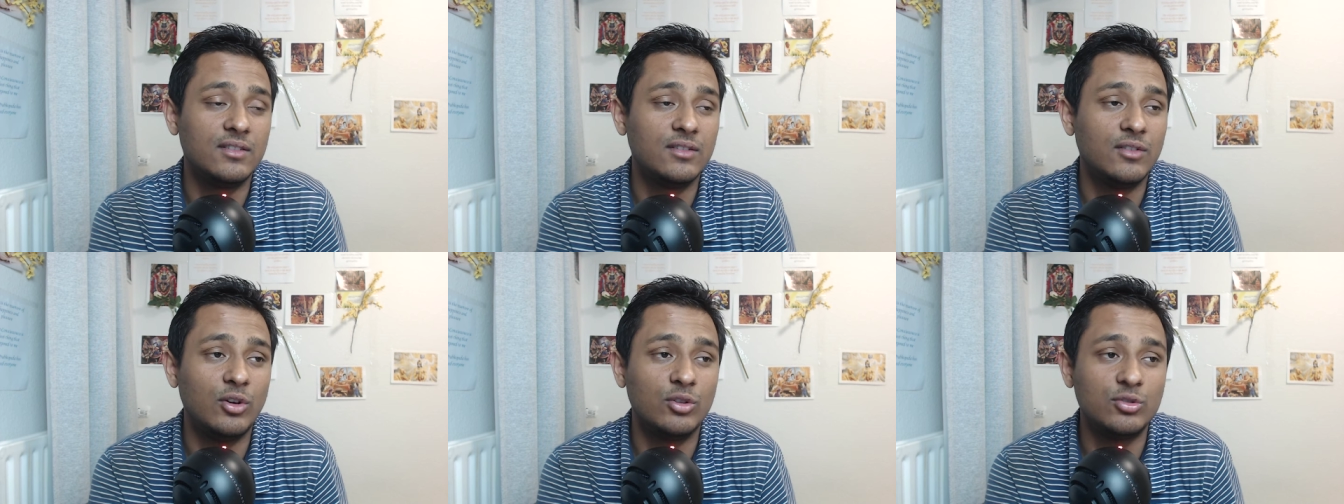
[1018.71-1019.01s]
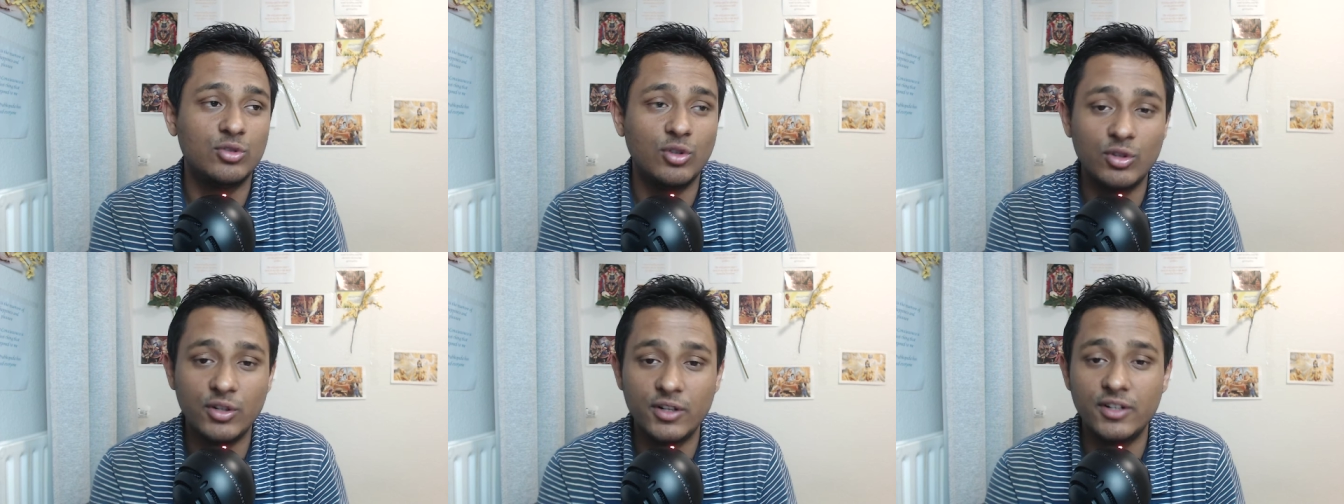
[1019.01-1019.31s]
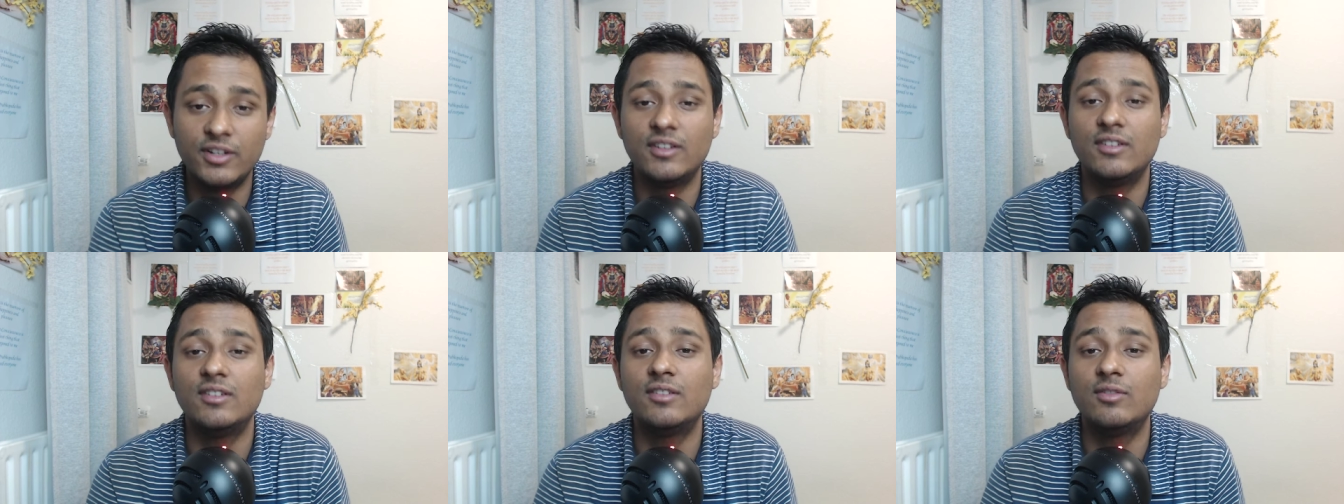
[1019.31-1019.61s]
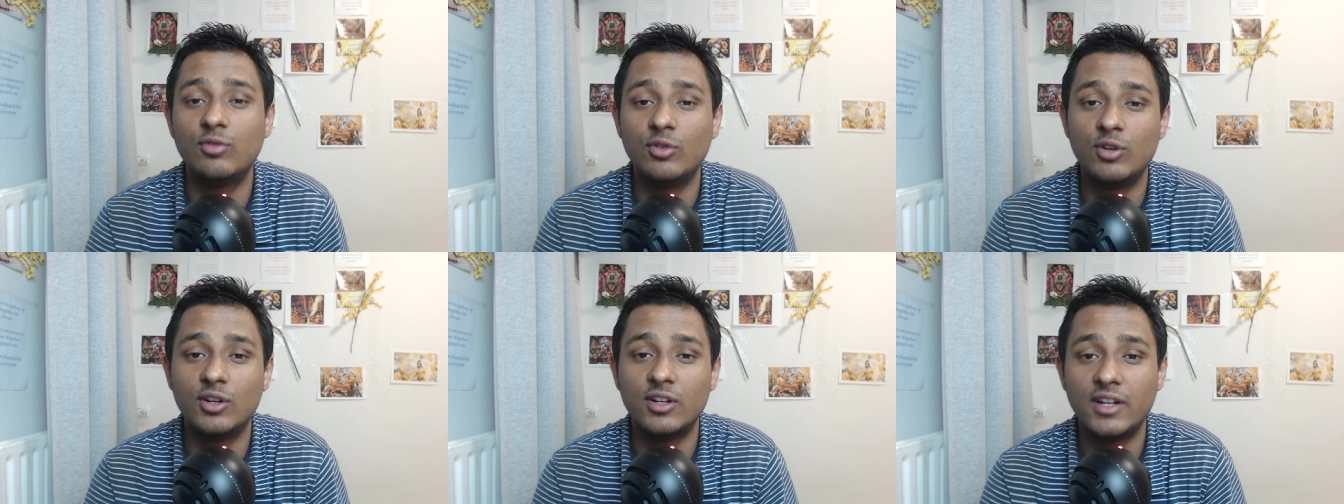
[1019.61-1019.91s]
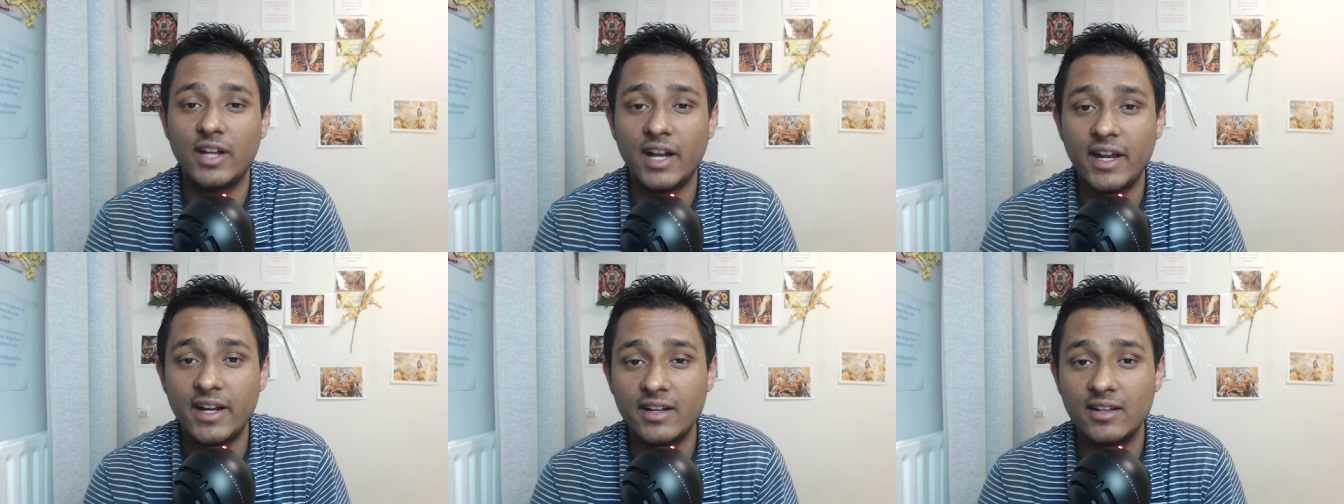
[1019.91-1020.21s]
authorities for a
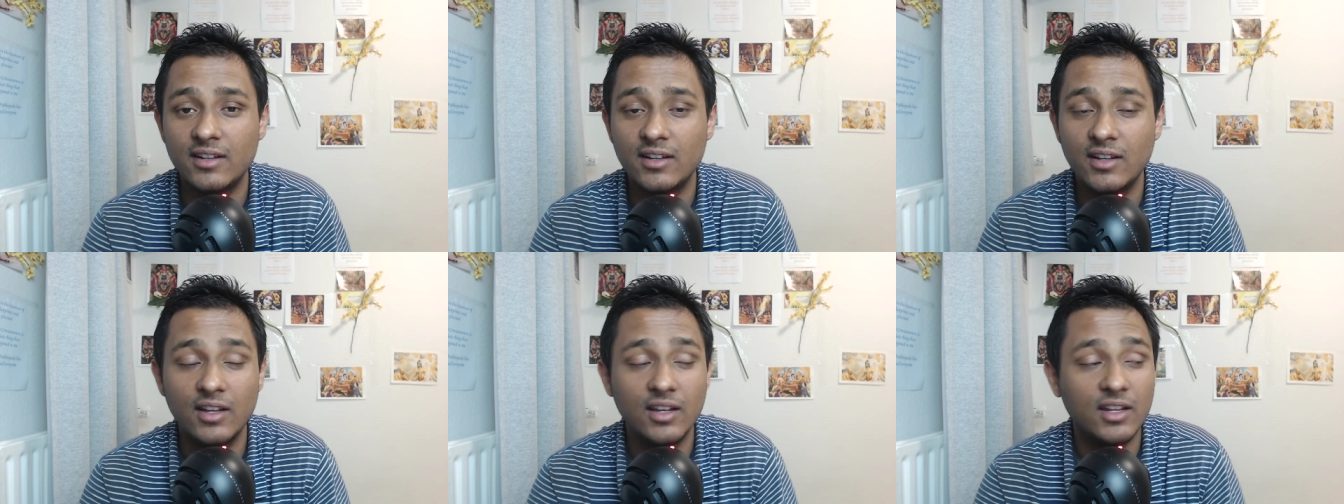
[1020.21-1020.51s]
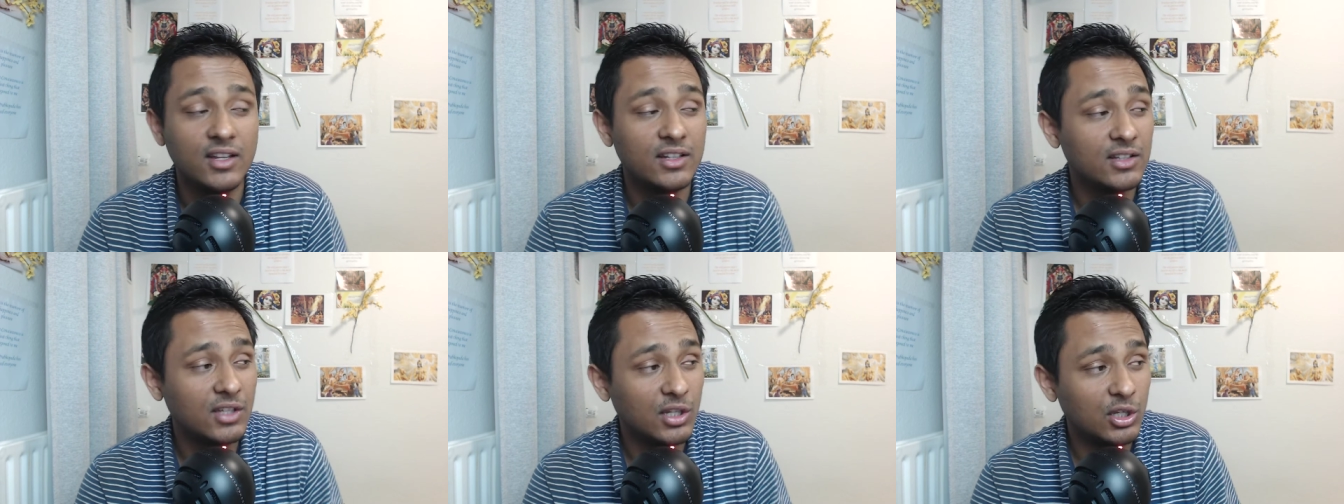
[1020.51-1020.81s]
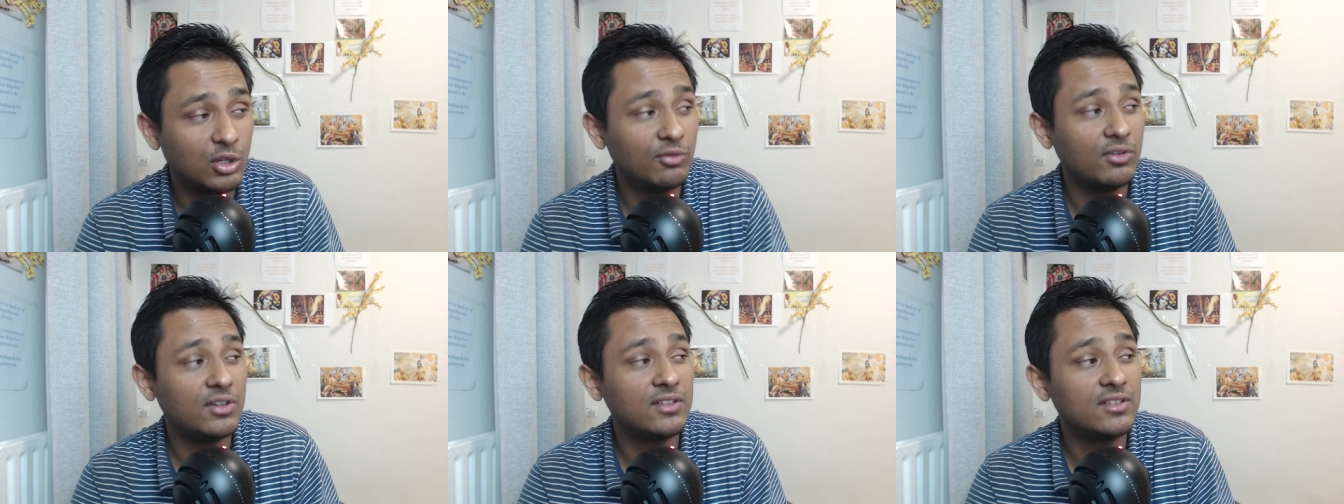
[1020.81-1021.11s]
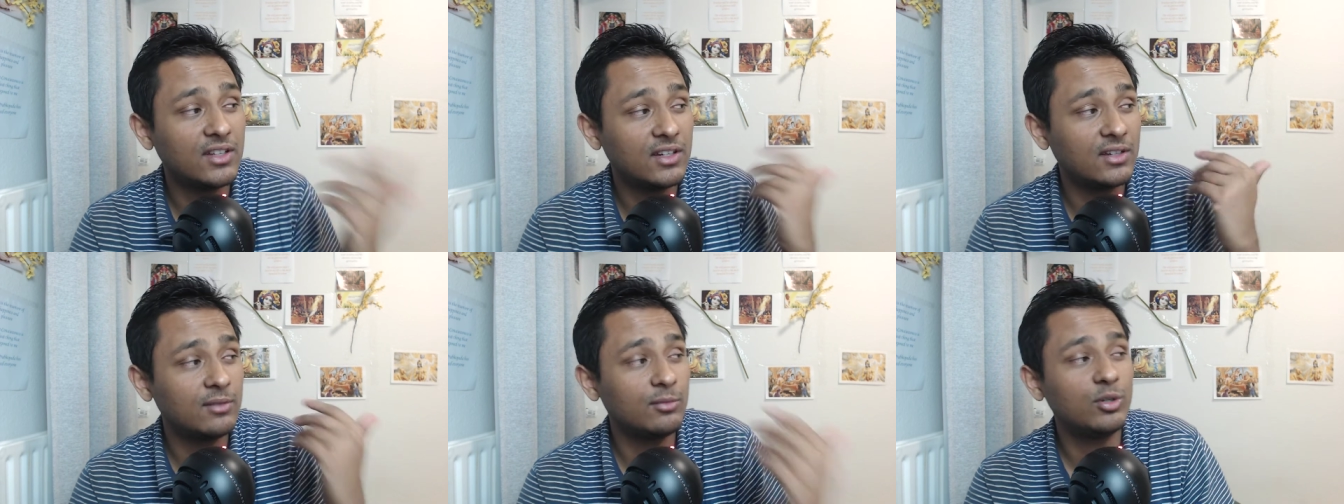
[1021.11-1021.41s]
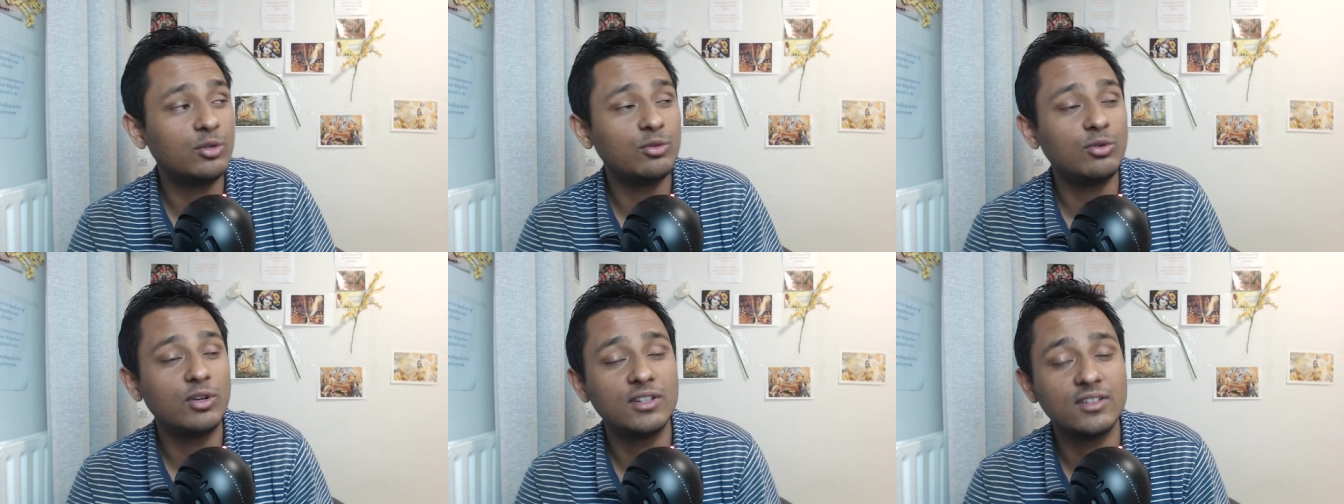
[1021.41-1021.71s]
ride none of us are able
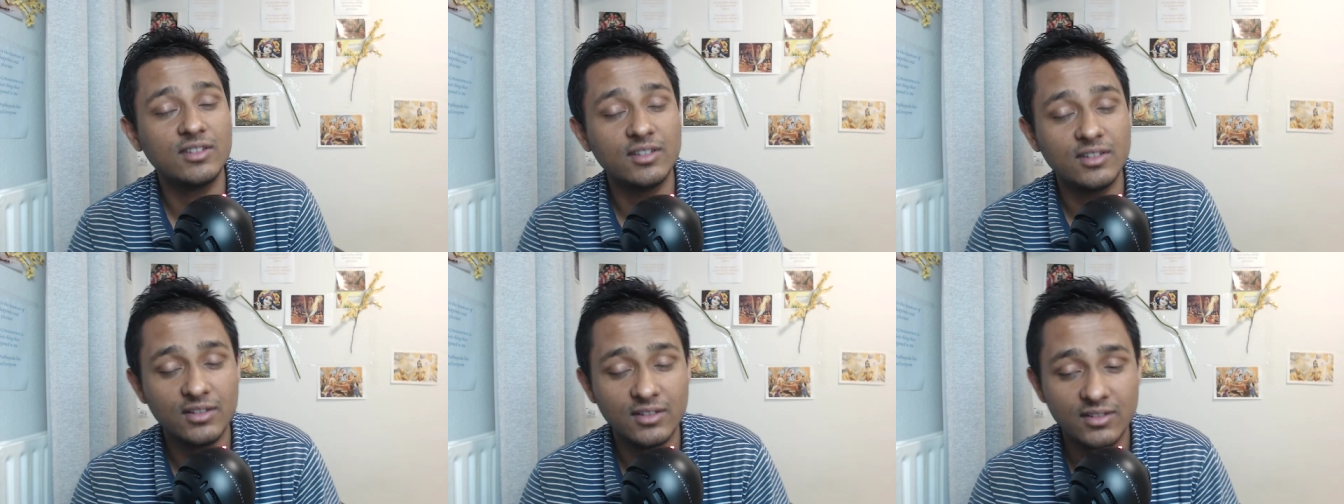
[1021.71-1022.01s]
to answer